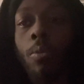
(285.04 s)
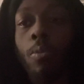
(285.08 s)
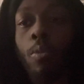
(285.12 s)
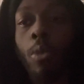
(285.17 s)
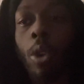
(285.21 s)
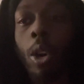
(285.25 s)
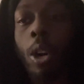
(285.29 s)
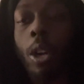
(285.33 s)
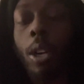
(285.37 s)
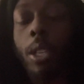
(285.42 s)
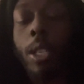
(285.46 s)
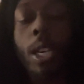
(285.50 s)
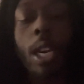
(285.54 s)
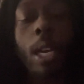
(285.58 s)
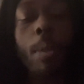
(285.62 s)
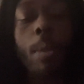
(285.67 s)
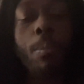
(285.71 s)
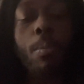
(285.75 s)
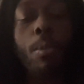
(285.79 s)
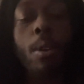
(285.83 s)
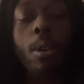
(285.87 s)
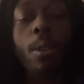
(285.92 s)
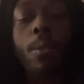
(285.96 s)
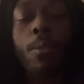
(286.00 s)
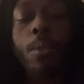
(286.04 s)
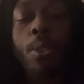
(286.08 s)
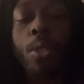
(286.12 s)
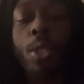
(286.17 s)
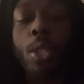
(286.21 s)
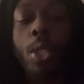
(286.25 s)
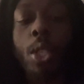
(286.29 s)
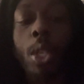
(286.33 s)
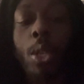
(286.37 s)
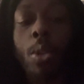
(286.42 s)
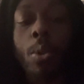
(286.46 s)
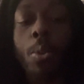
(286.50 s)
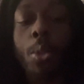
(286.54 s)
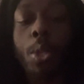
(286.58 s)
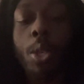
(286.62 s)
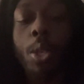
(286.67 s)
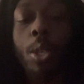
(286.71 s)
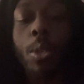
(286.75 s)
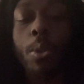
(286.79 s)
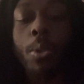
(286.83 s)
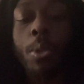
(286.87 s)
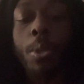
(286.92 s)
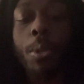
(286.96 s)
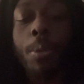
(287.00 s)
RK-Bro versus the
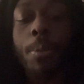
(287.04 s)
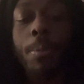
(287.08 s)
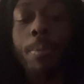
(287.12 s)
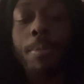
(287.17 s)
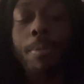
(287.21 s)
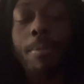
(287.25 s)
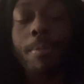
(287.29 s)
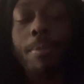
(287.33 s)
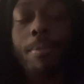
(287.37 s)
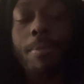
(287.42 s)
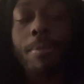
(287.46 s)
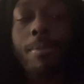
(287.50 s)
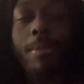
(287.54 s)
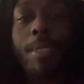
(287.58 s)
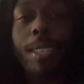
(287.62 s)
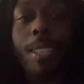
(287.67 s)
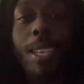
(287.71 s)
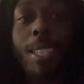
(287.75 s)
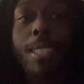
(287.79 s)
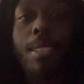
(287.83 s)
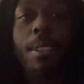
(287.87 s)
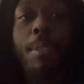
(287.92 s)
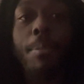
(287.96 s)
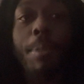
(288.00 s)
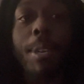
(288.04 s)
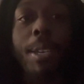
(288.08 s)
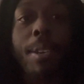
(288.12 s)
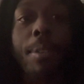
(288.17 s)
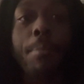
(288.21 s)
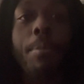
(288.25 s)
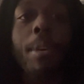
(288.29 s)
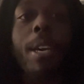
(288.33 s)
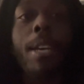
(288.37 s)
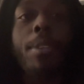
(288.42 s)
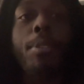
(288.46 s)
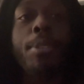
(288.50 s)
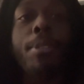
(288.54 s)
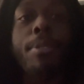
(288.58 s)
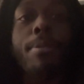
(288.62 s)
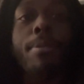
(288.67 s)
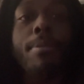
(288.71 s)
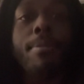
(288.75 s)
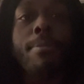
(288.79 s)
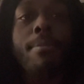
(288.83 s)
Usos. This is going to be a good match.